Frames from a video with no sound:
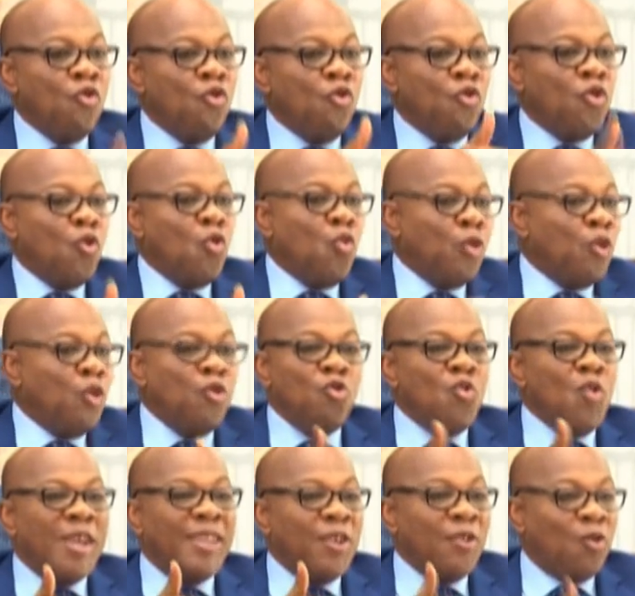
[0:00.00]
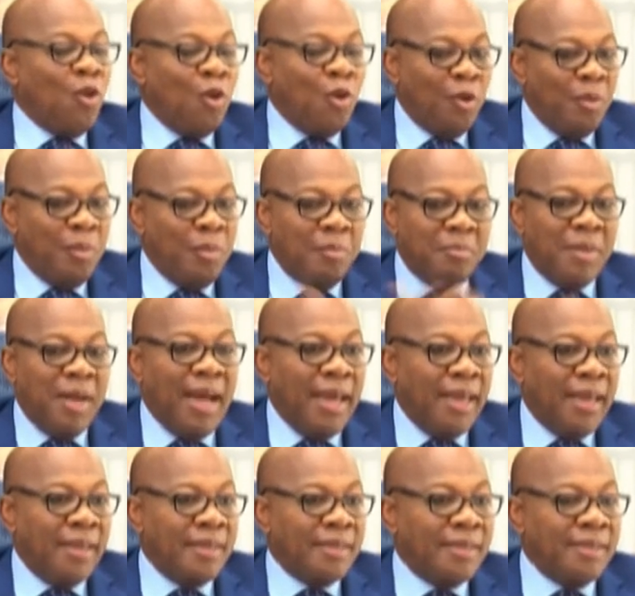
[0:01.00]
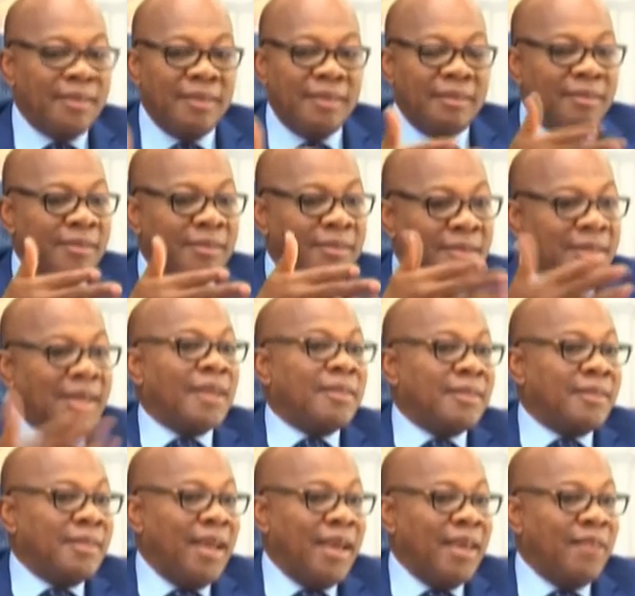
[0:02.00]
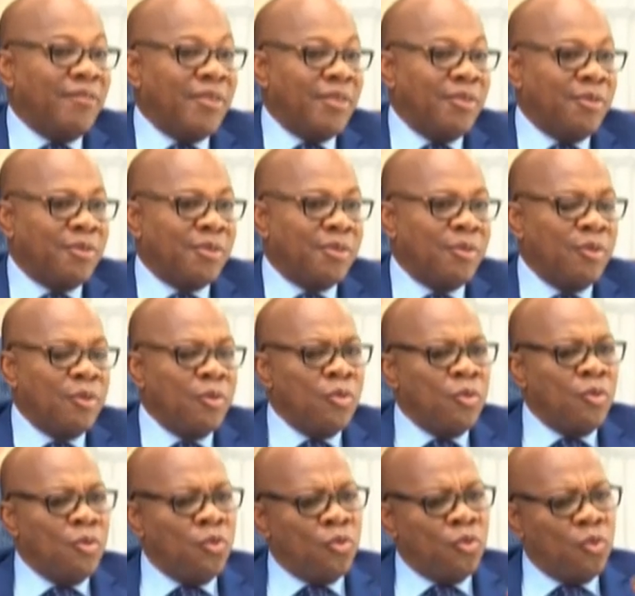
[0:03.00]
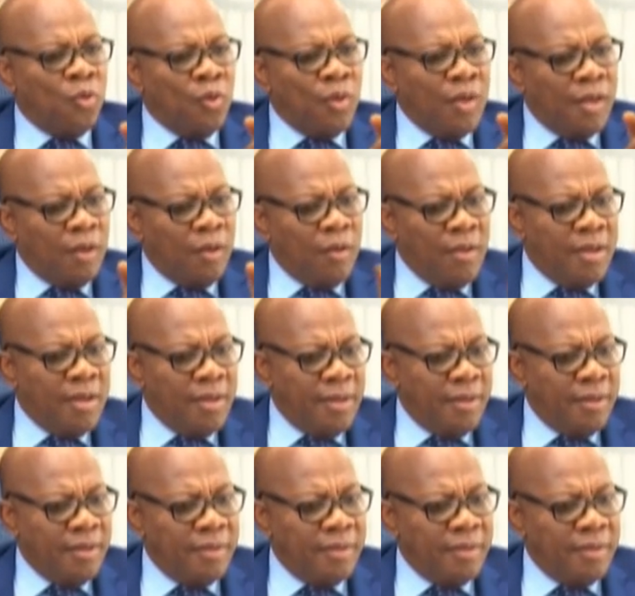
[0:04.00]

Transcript: So we don't do any wrong by charging high fees. So a lawyer